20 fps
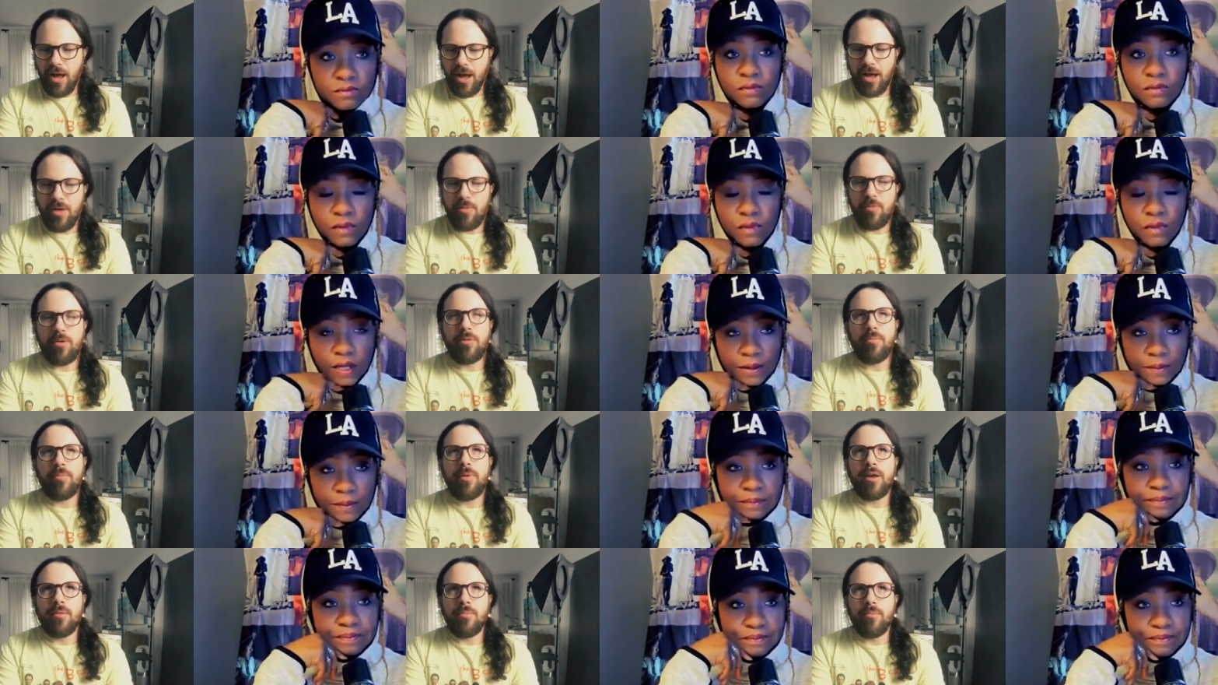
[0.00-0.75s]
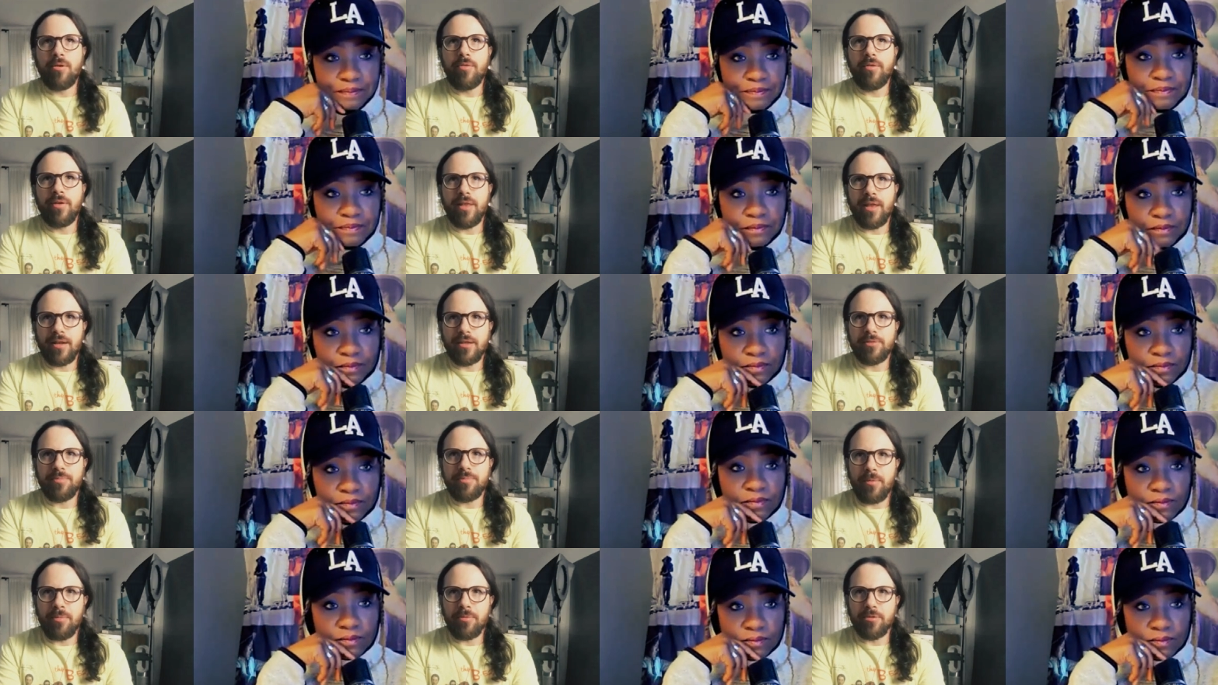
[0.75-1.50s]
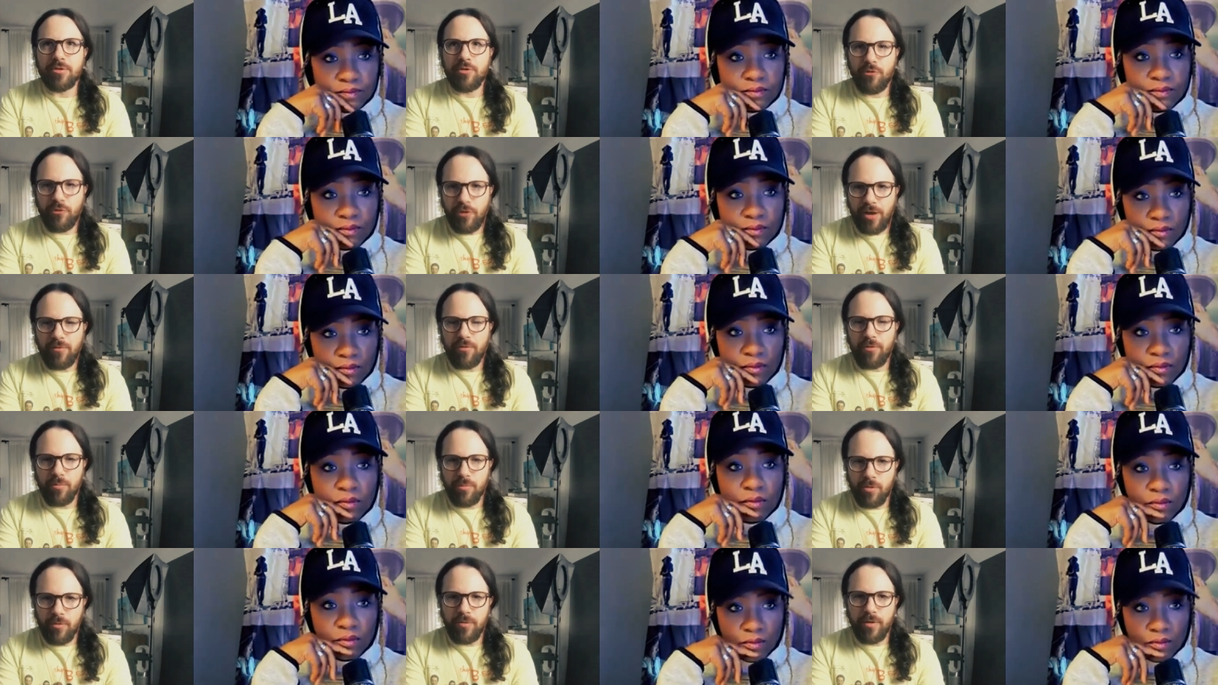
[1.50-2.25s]
Speaker 1: I want to make a movie that is people's
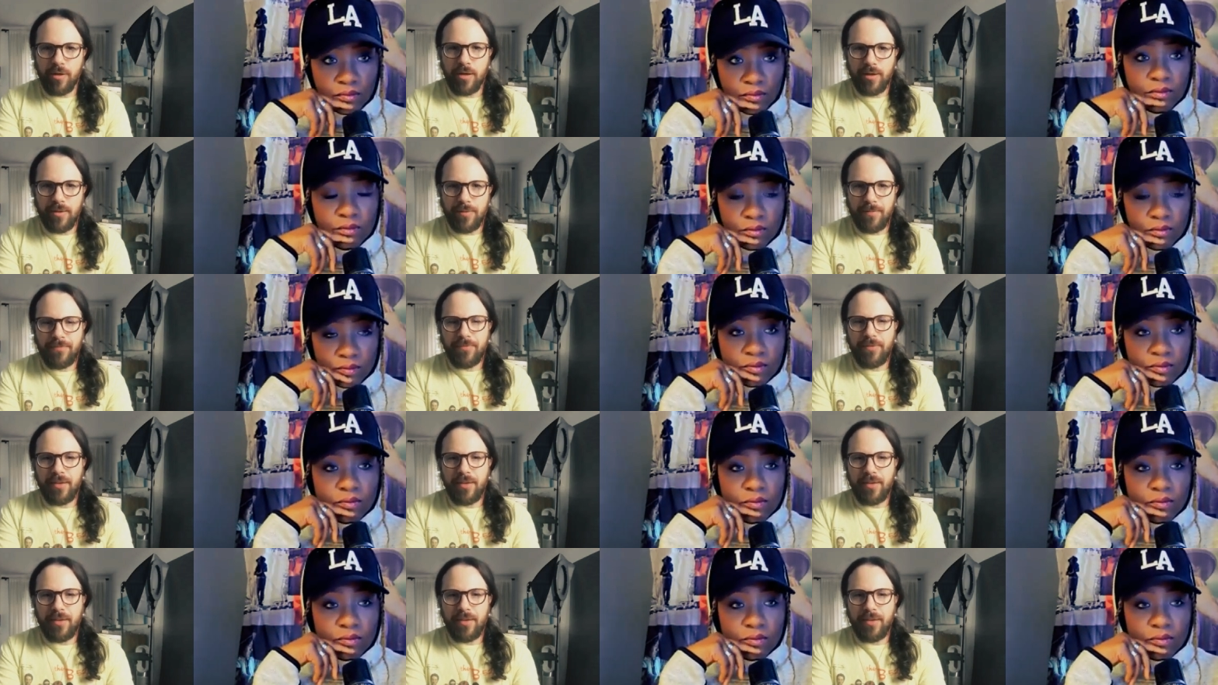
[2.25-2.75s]
favorite movie.